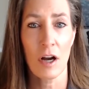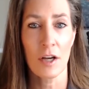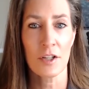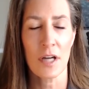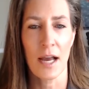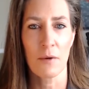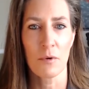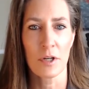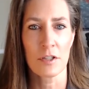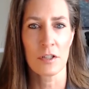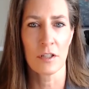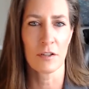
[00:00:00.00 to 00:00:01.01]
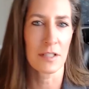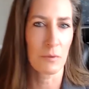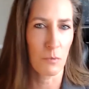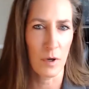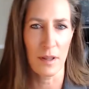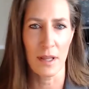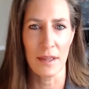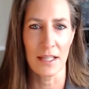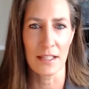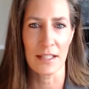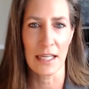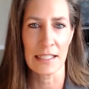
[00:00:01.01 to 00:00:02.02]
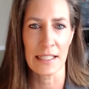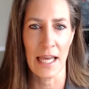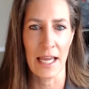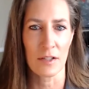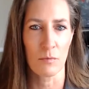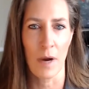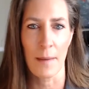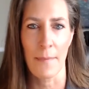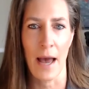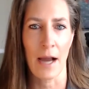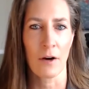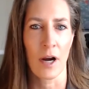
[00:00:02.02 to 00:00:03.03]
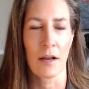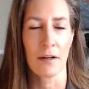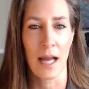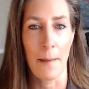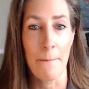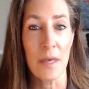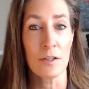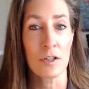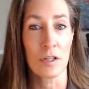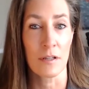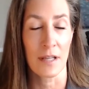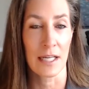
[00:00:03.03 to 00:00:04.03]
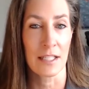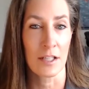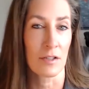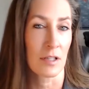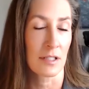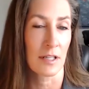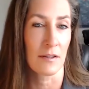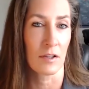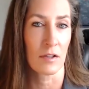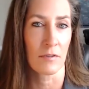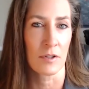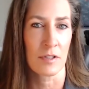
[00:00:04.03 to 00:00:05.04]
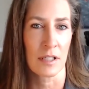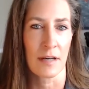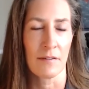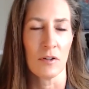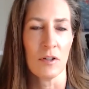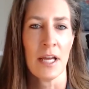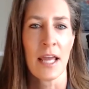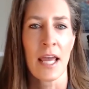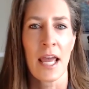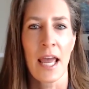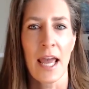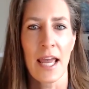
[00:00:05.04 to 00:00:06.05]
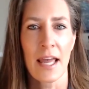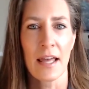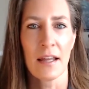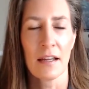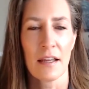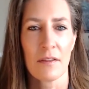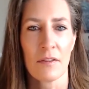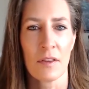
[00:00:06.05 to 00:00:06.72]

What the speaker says: gosh, I wish, you know, because one of the things I say is my background, and I mentioned that I teach this at the university level. And